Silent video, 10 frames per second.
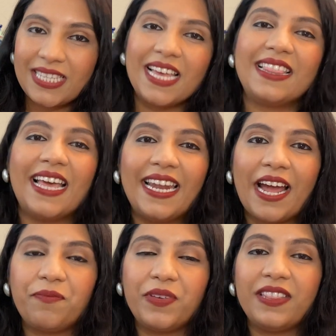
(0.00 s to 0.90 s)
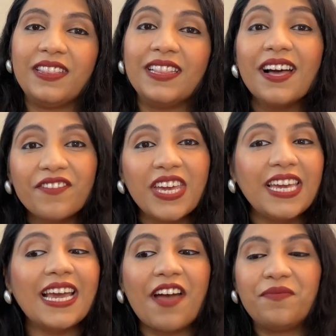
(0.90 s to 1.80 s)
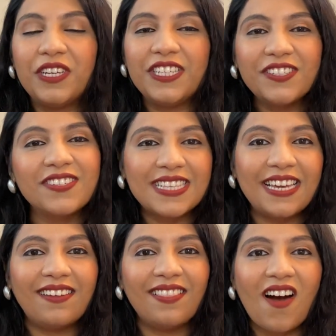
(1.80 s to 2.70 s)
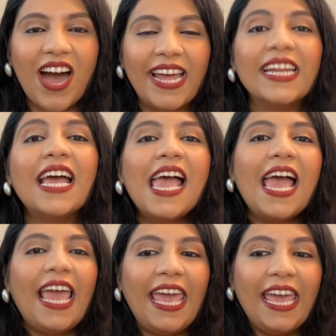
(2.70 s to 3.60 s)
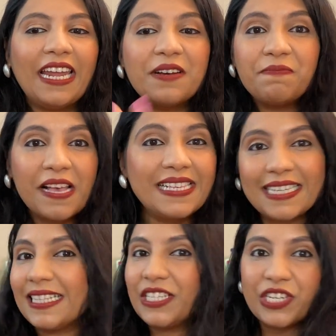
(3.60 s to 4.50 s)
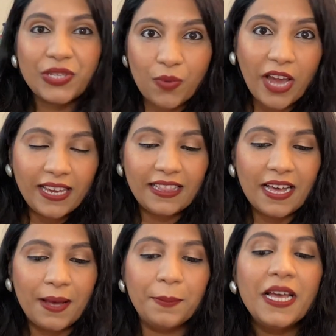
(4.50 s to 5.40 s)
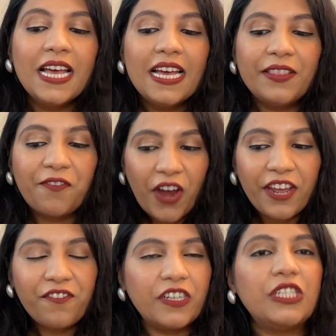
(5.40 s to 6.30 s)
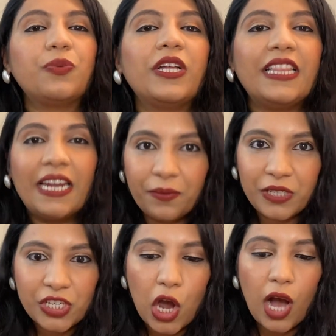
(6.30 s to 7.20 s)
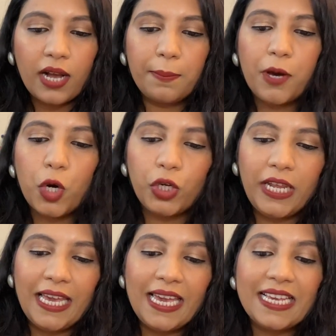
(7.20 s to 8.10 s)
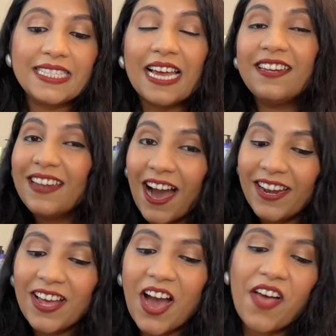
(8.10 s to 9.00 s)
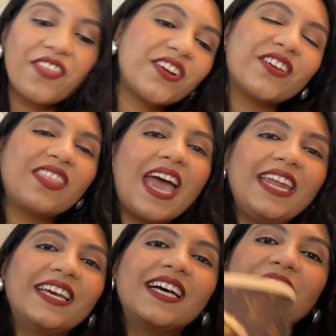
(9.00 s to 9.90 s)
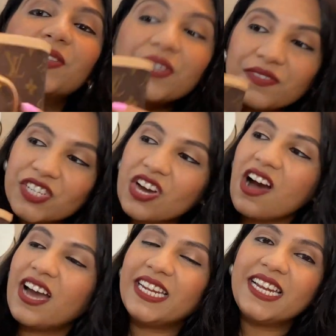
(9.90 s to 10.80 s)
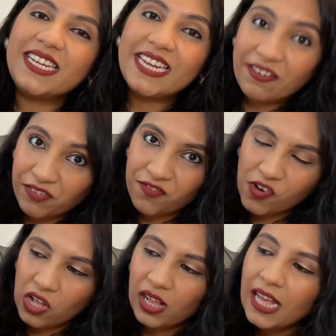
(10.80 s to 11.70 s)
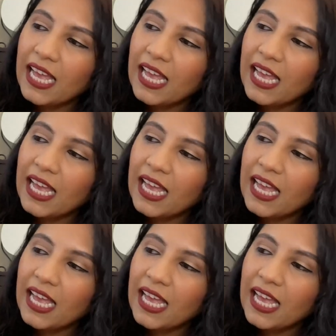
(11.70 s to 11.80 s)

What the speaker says: that I've been loving, I've been using a lot, and basically just rocking them. The very first one that I want to talk about is none other than Louis Vuitton Neverfull.